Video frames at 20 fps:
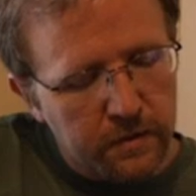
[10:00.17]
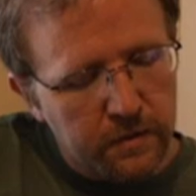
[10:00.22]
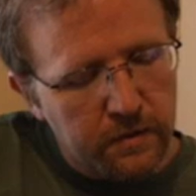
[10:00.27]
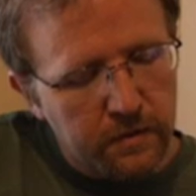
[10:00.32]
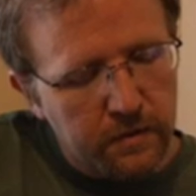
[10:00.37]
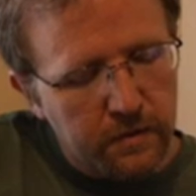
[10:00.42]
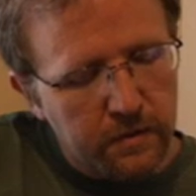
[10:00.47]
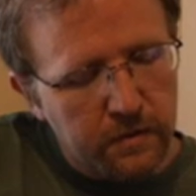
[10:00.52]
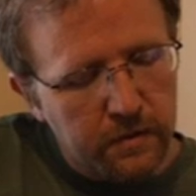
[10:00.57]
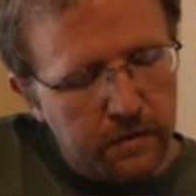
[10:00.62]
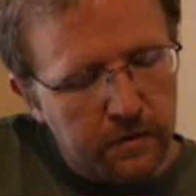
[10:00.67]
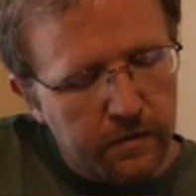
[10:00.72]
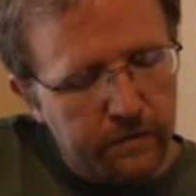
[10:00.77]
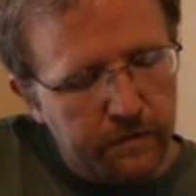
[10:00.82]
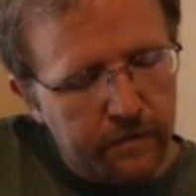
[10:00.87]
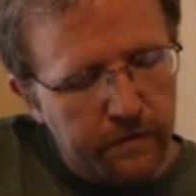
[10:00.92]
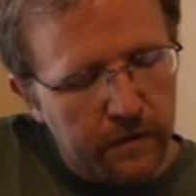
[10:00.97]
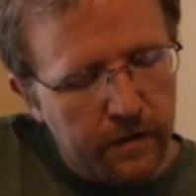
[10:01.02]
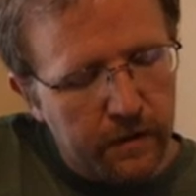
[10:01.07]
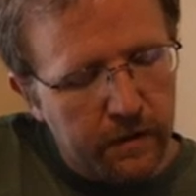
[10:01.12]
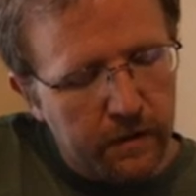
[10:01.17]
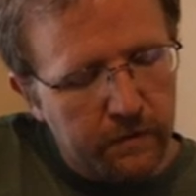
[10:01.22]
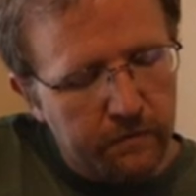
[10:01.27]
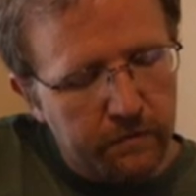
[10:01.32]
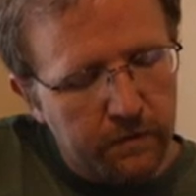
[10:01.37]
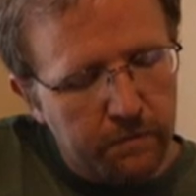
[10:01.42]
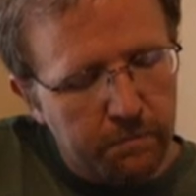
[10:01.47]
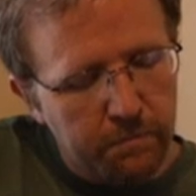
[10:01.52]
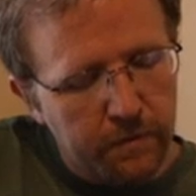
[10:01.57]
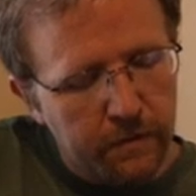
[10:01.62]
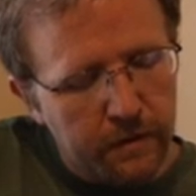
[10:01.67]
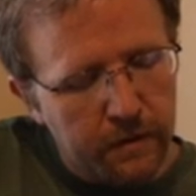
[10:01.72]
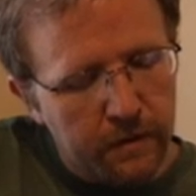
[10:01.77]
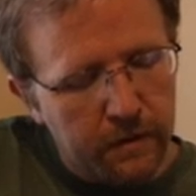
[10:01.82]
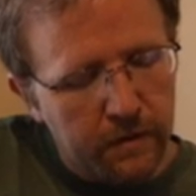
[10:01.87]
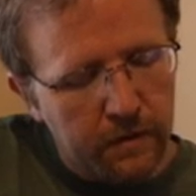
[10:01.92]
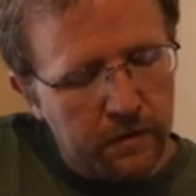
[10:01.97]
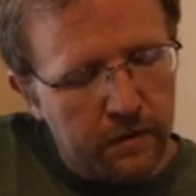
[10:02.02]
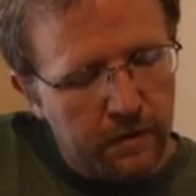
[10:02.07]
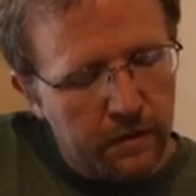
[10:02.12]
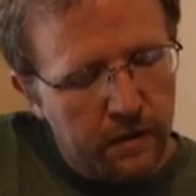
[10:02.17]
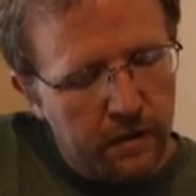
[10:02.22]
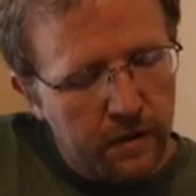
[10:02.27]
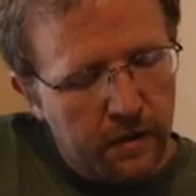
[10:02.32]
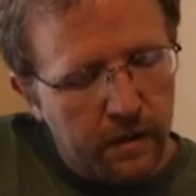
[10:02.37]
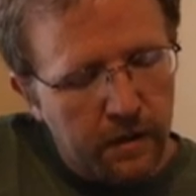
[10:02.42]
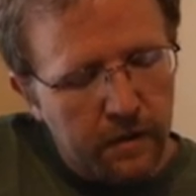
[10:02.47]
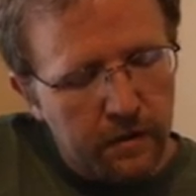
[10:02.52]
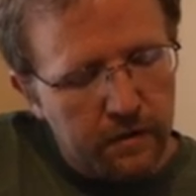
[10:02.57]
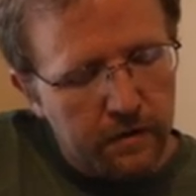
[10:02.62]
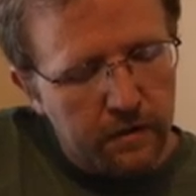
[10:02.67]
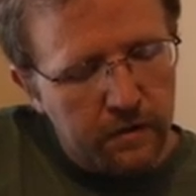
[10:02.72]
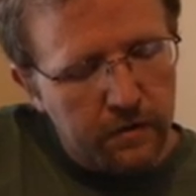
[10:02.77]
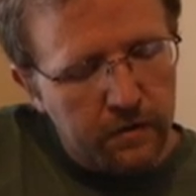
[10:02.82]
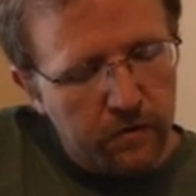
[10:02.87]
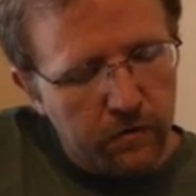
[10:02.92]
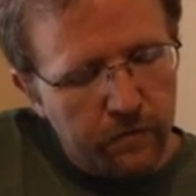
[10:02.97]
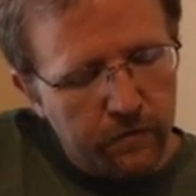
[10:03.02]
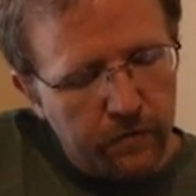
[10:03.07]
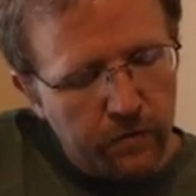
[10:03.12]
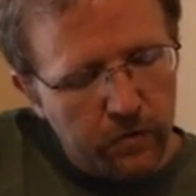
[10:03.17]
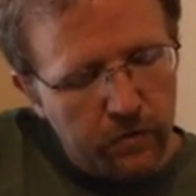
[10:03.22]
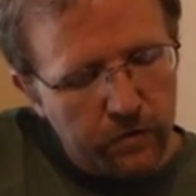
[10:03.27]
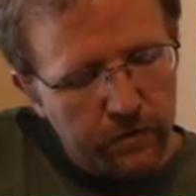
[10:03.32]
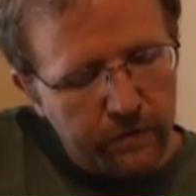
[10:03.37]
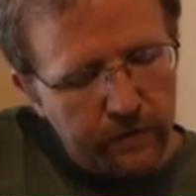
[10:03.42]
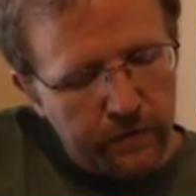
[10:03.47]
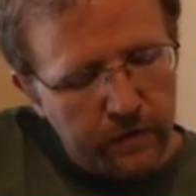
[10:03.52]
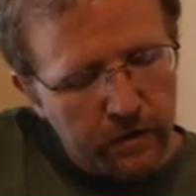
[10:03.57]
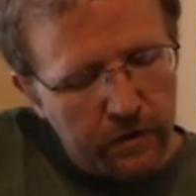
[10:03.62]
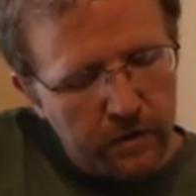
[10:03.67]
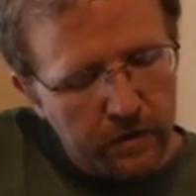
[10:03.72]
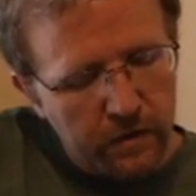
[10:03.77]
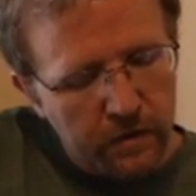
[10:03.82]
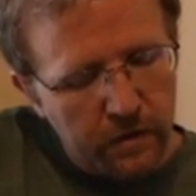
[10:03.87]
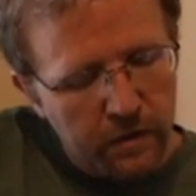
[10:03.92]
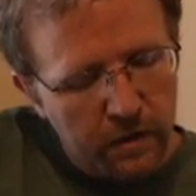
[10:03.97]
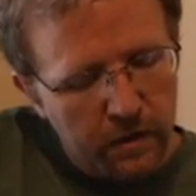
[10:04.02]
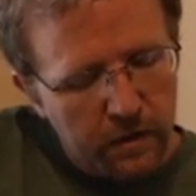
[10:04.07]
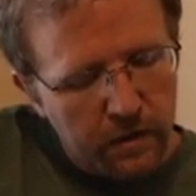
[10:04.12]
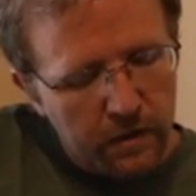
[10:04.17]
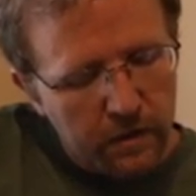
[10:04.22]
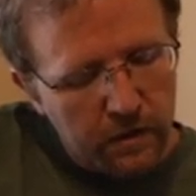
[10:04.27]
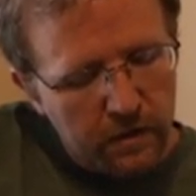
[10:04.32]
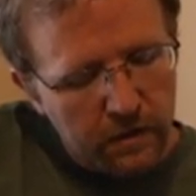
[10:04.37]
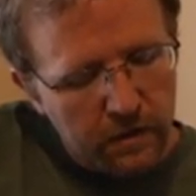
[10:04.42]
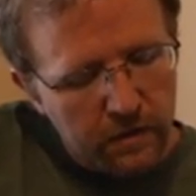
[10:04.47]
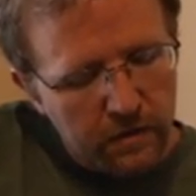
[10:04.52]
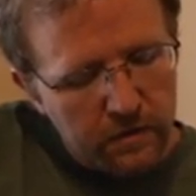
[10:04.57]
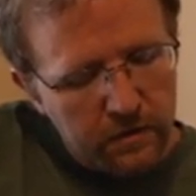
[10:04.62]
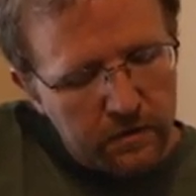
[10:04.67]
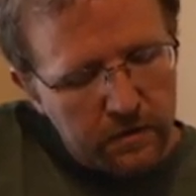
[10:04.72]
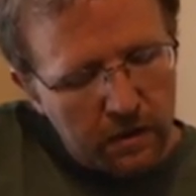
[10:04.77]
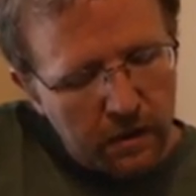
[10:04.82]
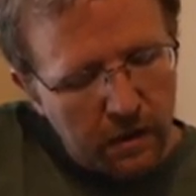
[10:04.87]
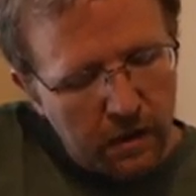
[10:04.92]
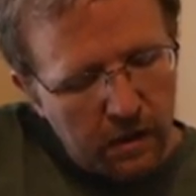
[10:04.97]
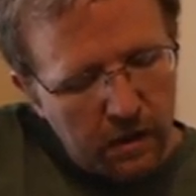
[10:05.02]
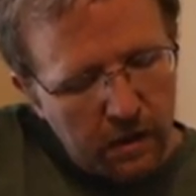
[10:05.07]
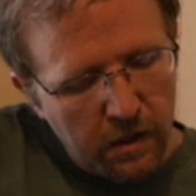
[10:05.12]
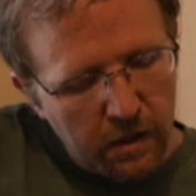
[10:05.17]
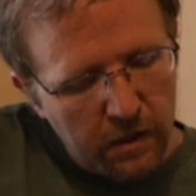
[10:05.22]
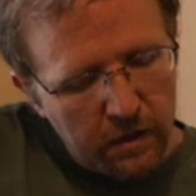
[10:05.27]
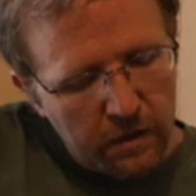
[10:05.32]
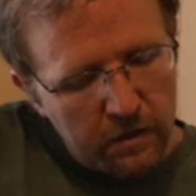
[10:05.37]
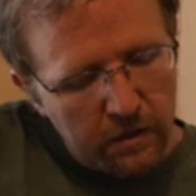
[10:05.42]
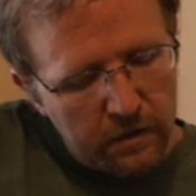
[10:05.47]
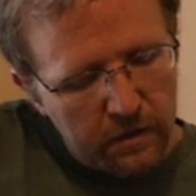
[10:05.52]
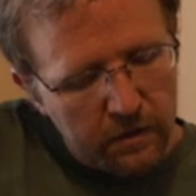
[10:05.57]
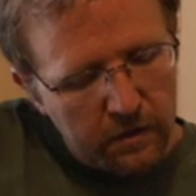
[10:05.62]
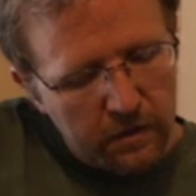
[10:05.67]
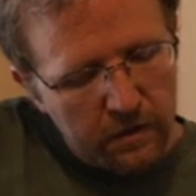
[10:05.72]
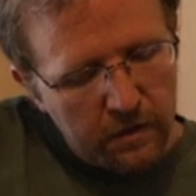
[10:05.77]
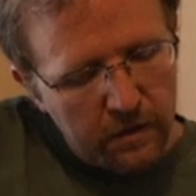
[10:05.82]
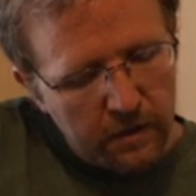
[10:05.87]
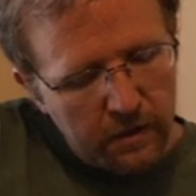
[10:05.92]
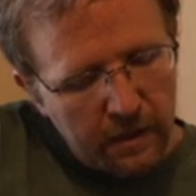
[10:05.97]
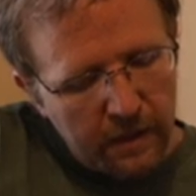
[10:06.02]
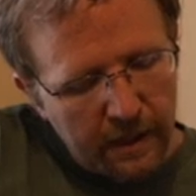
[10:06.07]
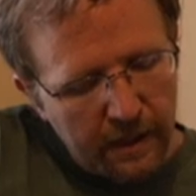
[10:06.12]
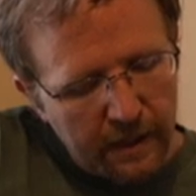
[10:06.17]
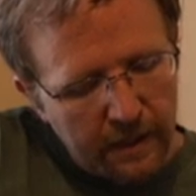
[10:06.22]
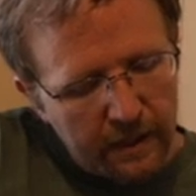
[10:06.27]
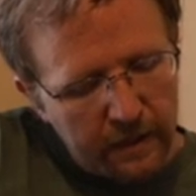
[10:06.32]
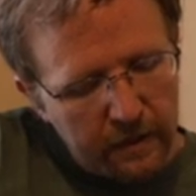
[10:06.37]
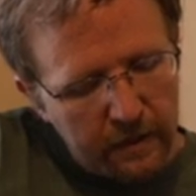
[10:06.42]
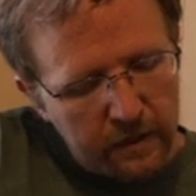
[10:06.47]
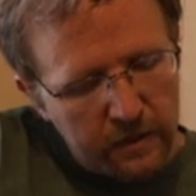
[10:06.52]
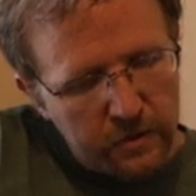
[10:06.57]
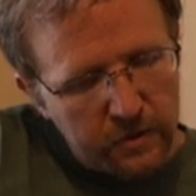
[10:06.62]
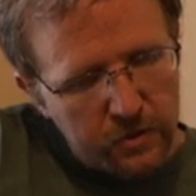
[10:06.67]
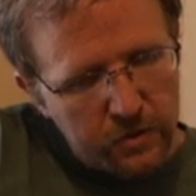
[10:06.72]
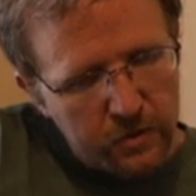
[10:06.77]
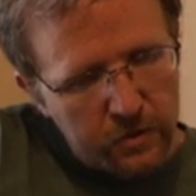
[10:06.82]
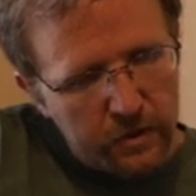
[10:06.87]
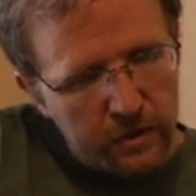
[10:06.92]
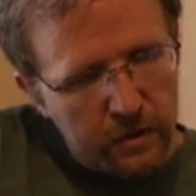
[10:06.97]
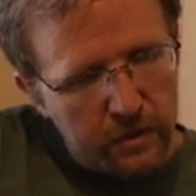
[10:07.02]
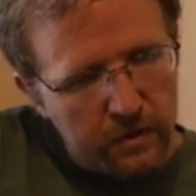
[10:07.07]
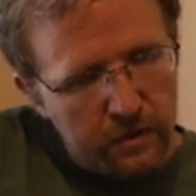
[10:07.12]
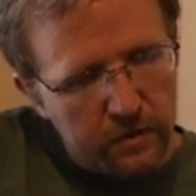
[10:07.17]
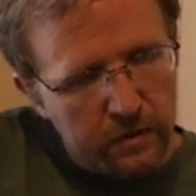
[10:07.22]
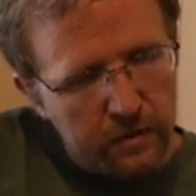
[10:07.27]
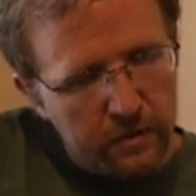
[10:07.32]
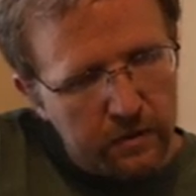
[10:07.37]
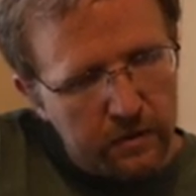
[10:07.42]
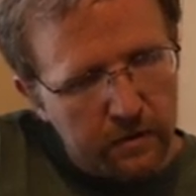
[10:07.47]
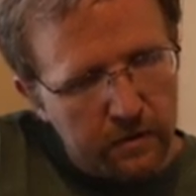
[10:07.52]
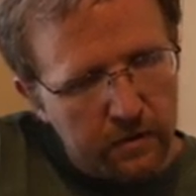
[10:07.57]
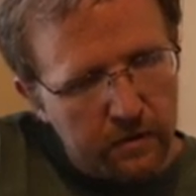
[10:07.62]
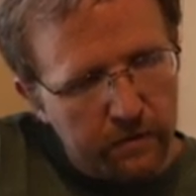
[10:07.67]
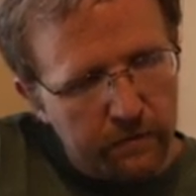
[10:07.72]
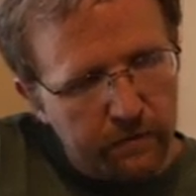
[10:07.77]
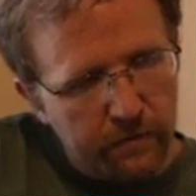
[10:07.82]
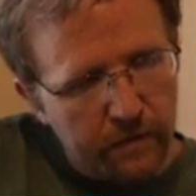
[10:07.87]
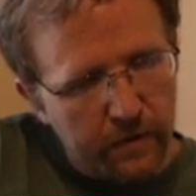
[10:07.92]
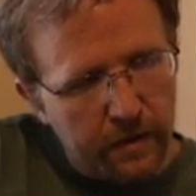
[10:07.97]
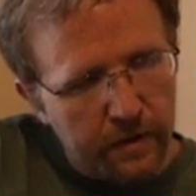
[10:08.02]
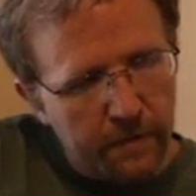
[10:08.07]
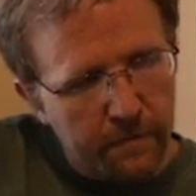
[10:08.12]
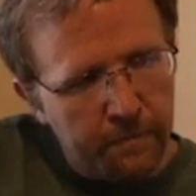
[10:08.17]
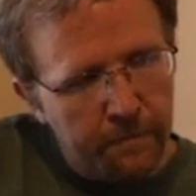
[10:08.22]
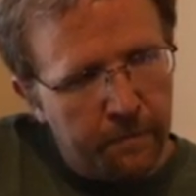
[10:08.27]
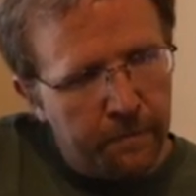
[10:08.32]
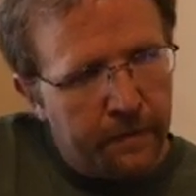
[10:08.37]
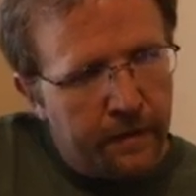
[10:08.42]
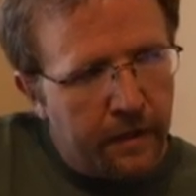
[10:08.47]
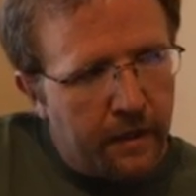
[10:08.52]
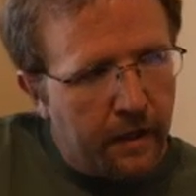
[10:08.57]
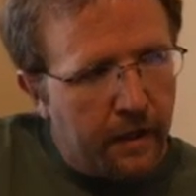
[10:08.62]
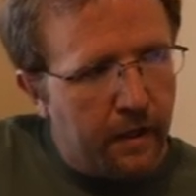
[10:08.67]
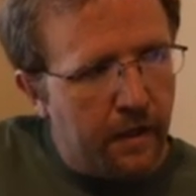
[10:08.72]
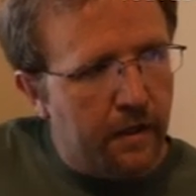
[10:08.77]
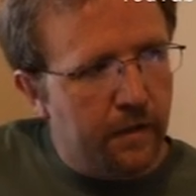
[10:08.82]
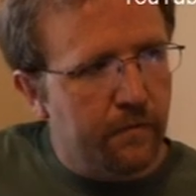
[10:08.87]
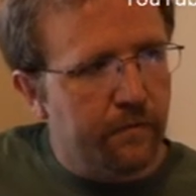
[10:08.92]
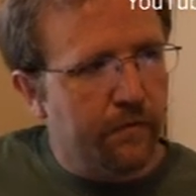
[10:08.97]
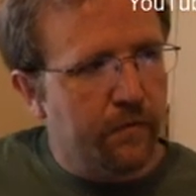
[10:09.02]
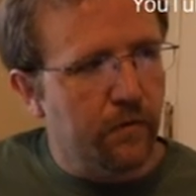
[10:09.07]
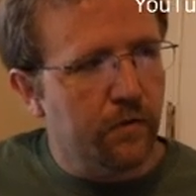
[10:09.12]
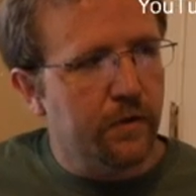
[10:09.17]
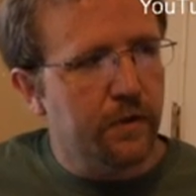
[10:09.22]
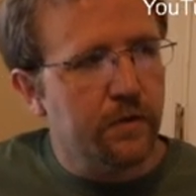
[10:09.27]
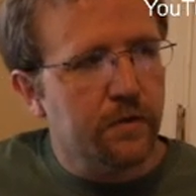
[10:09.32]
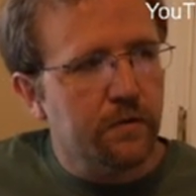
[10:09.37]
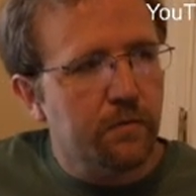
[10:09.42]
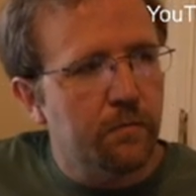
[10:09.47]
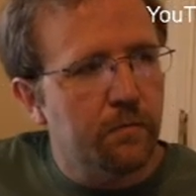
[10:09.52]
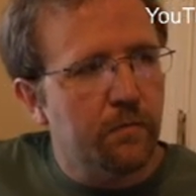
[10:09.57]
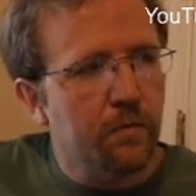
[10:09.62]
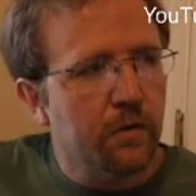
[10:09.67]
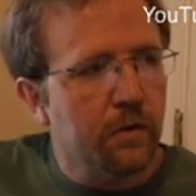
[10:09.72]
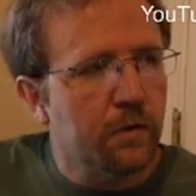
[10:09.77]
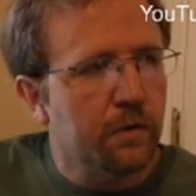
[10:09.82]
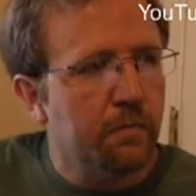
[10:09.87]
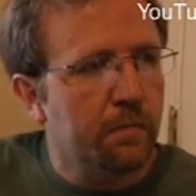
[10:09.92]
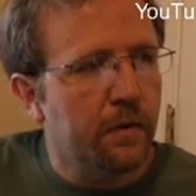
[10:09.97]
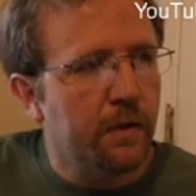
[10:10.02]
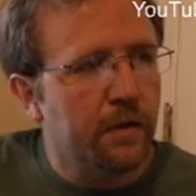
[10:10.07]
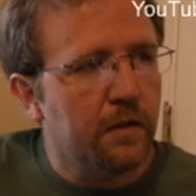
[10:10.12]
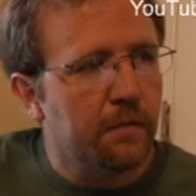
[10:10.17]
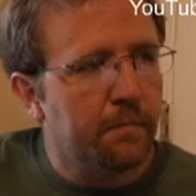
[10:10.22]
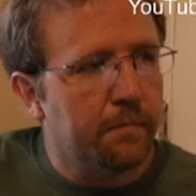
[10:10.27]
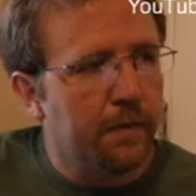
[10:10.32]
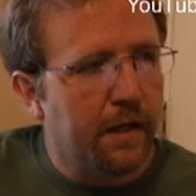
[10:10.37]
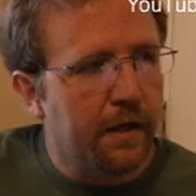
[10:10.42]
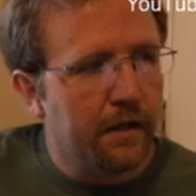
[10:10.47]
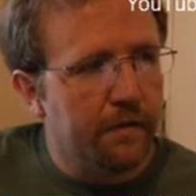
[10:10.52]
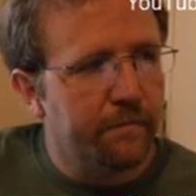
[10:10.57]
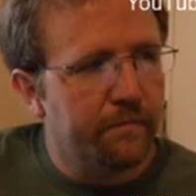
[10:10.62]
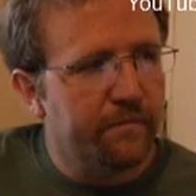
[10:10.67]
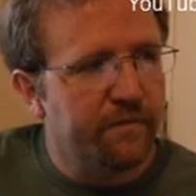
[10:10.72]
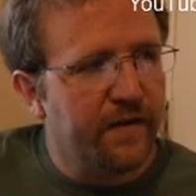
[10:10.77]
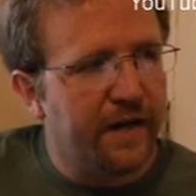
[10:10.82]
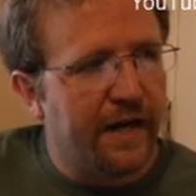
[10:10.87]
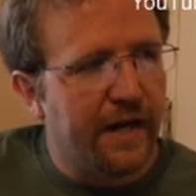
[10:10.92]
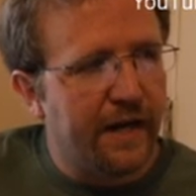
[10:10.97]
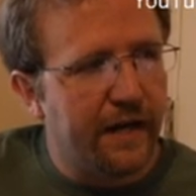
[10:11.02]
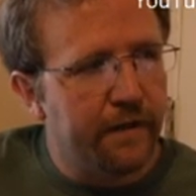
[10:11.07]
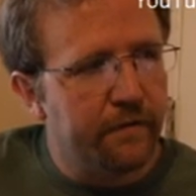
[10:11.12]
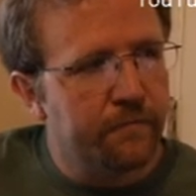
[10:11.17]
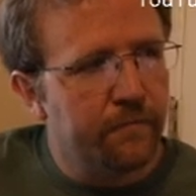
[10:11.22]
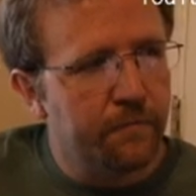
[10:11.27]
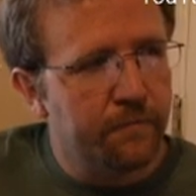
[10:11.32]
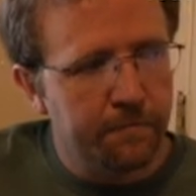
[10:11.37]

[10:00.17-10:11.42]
in the 3rd fret of the B, and then your 4th finger is on the high E string on the 3rd fret. And for this one, we're going to play the bottom 5.